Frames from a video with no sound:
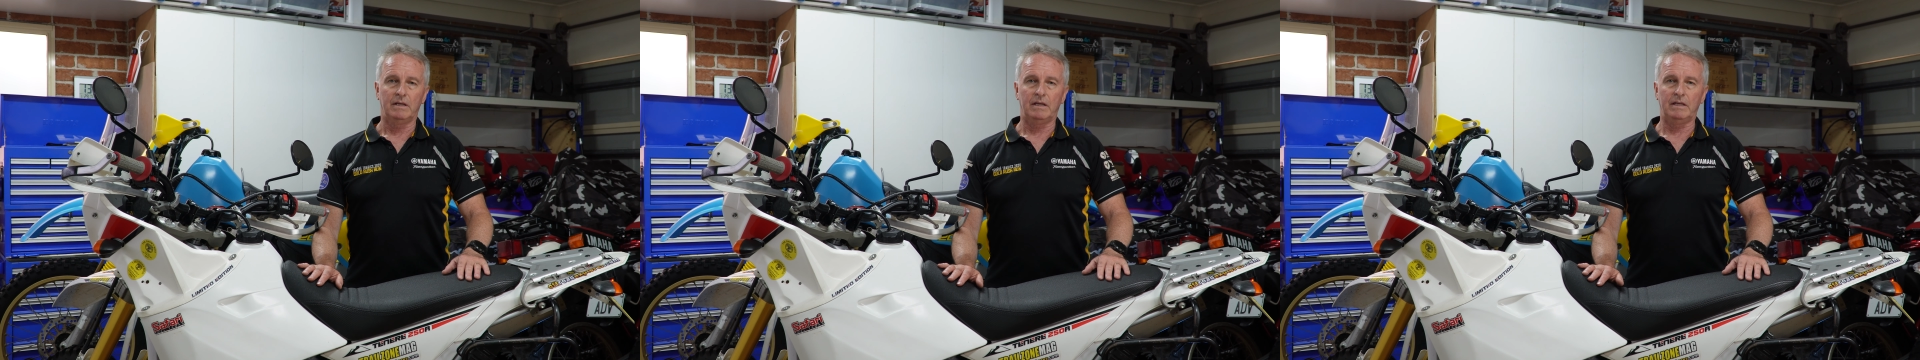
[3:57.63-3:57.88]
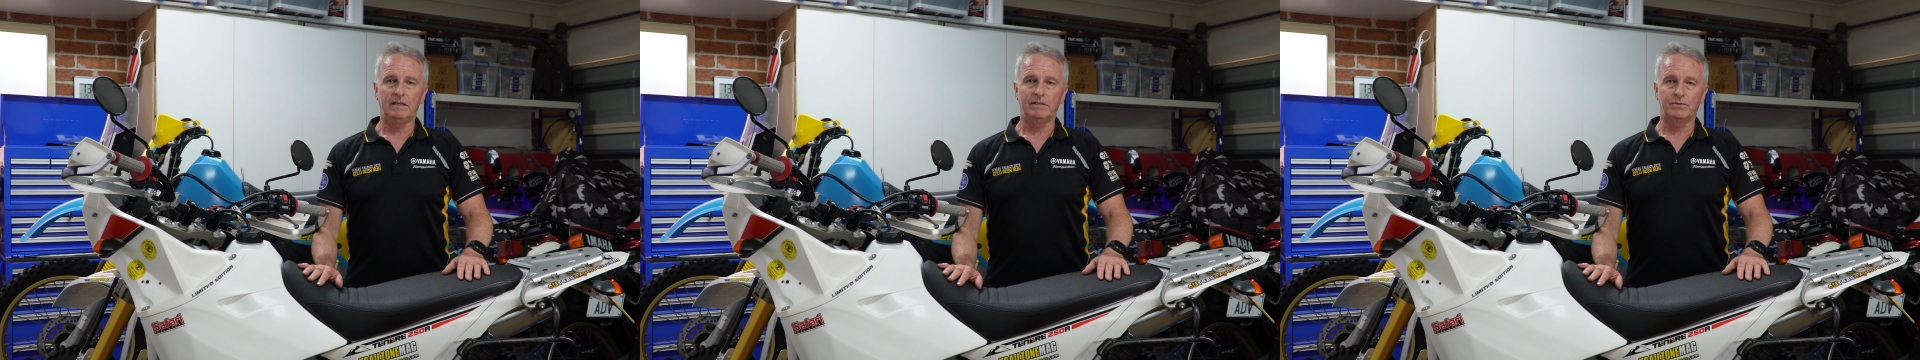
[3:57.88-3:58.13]

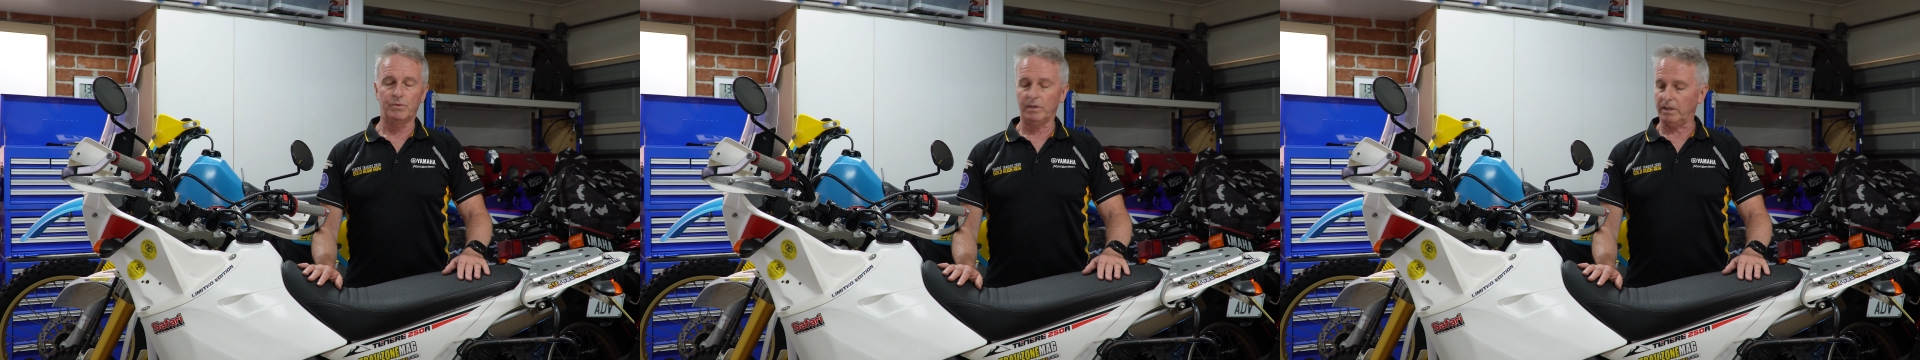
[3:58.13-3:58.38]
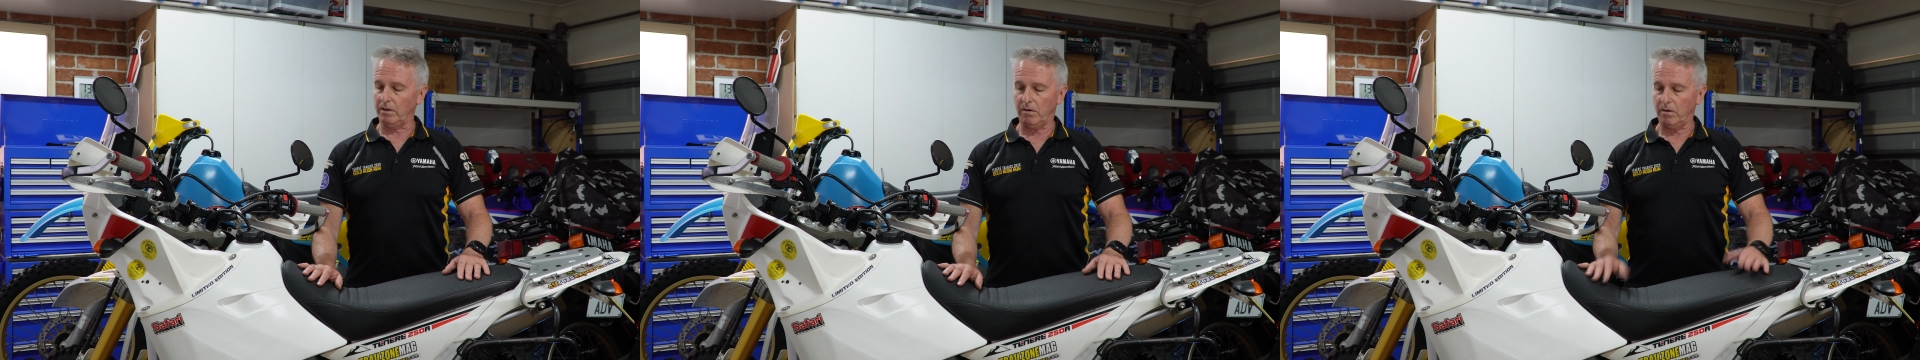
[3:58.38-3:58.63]
is
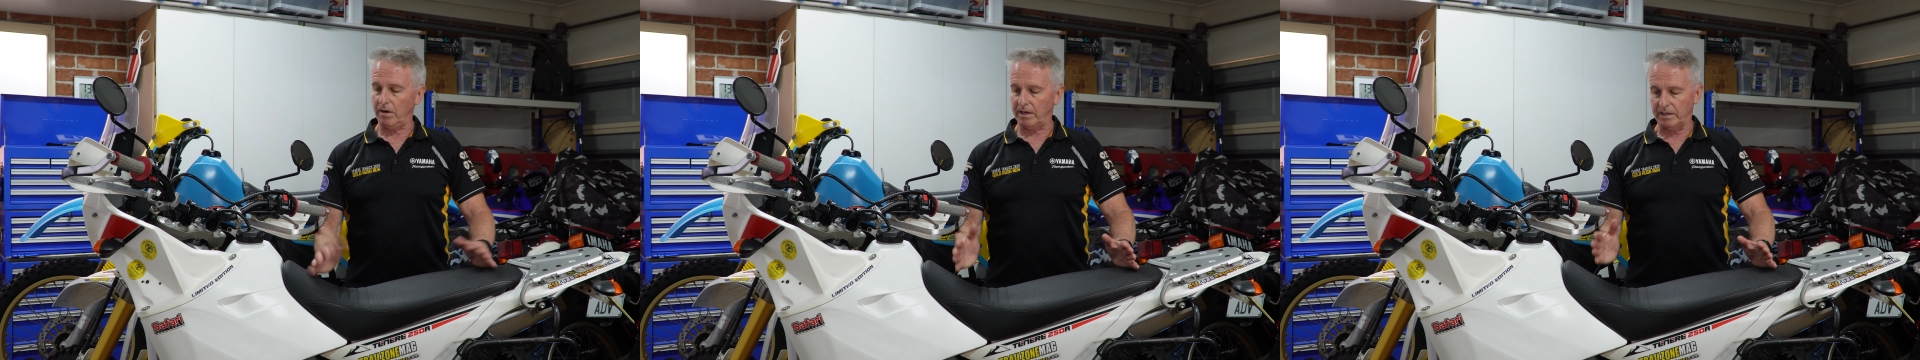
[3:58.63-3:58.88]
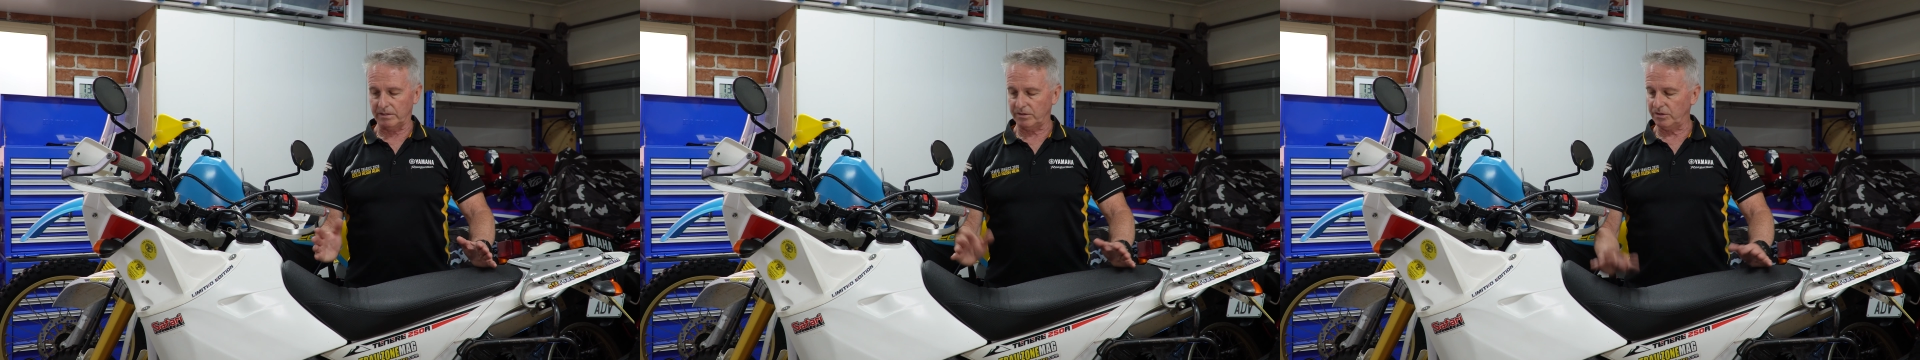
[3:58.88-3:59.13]
really high,
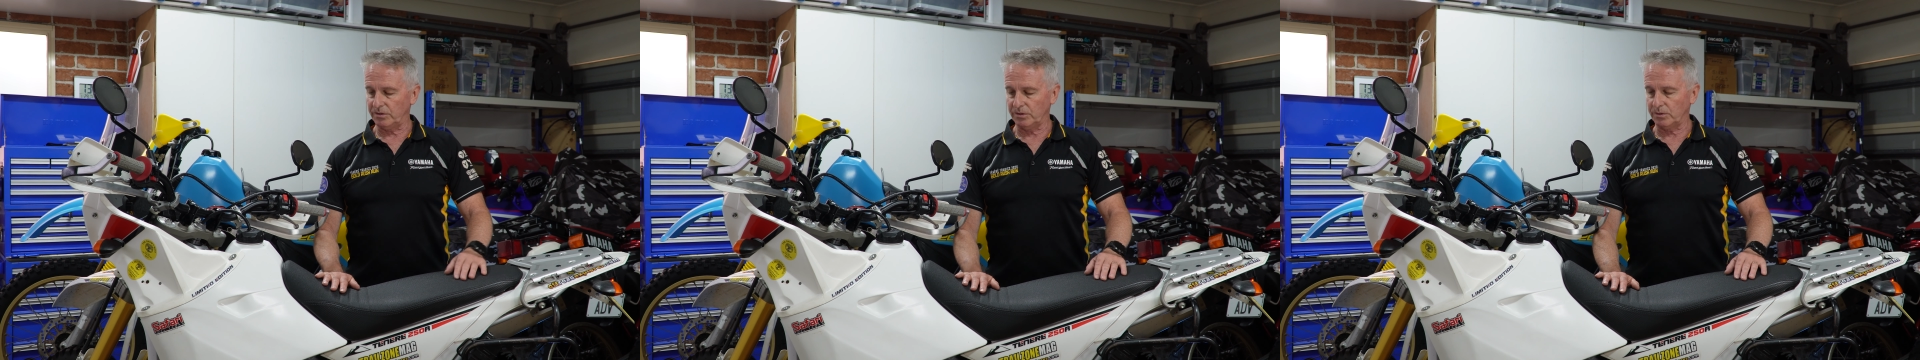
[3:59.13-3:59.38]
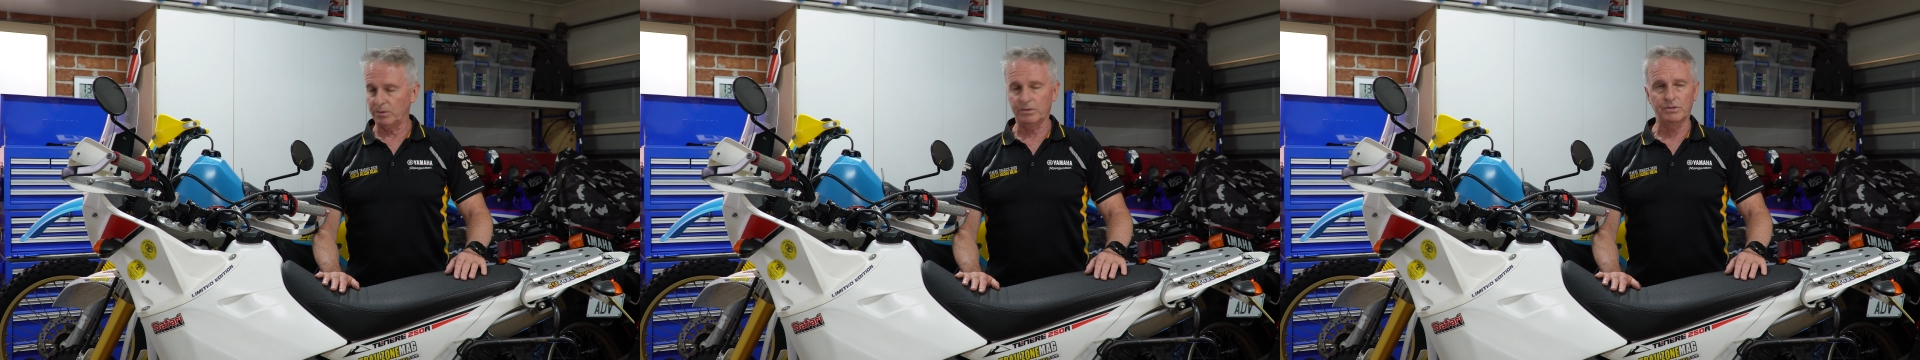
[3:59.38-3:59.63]
and it's just
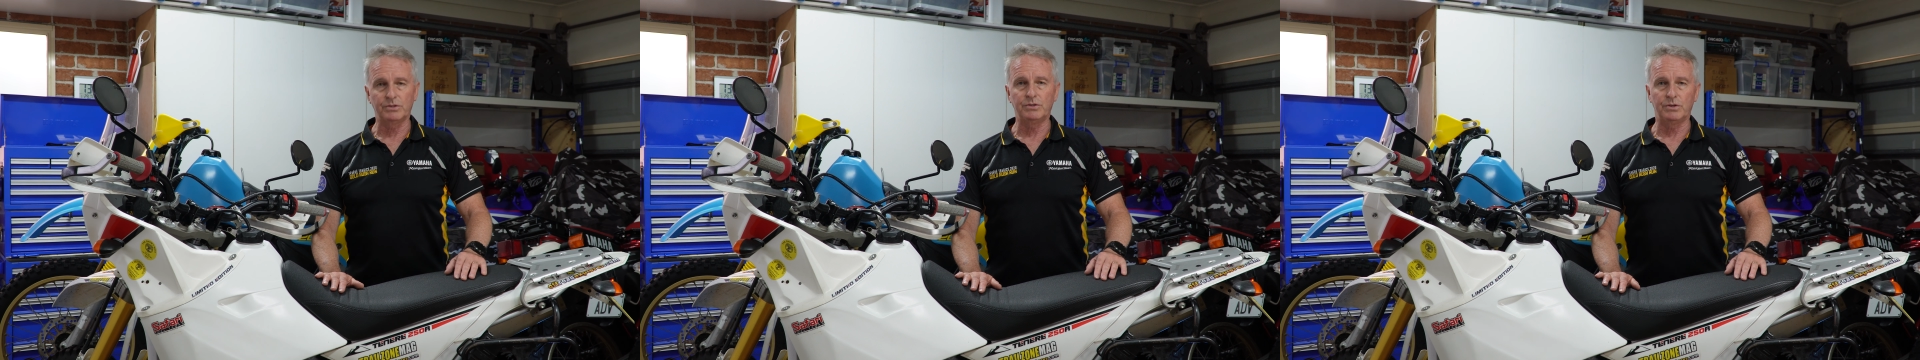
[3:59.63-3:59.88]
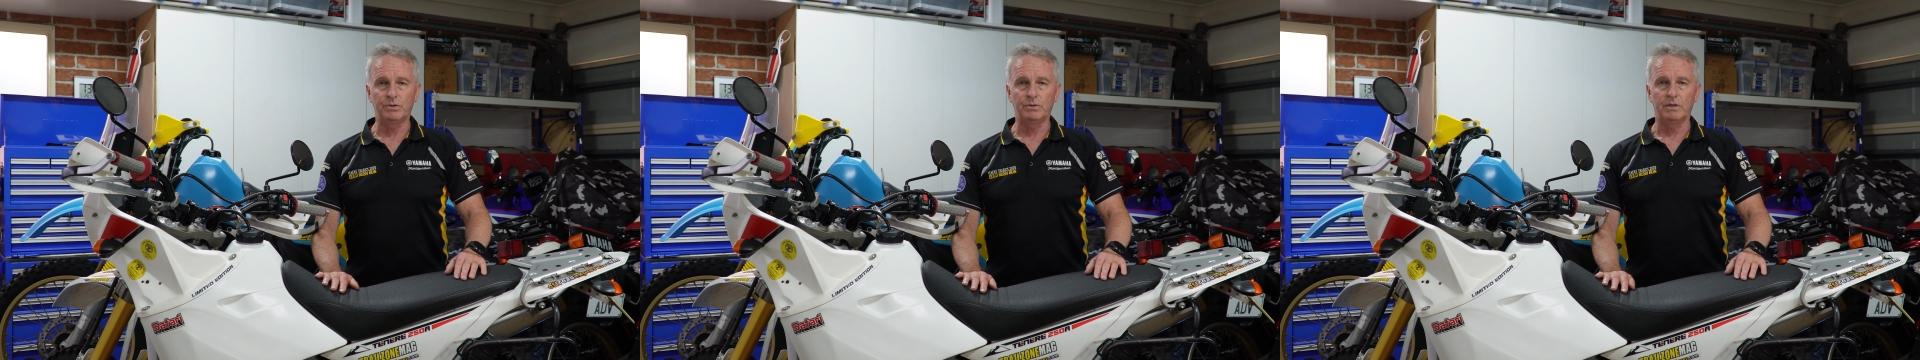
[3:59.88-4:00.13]
as good as
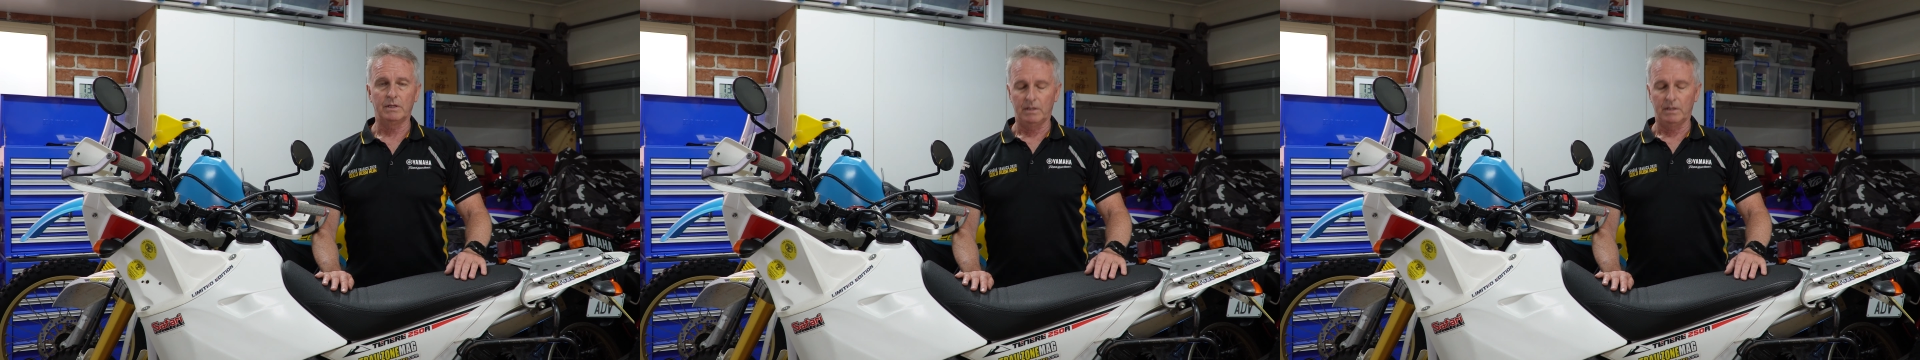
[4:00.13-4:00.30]
new.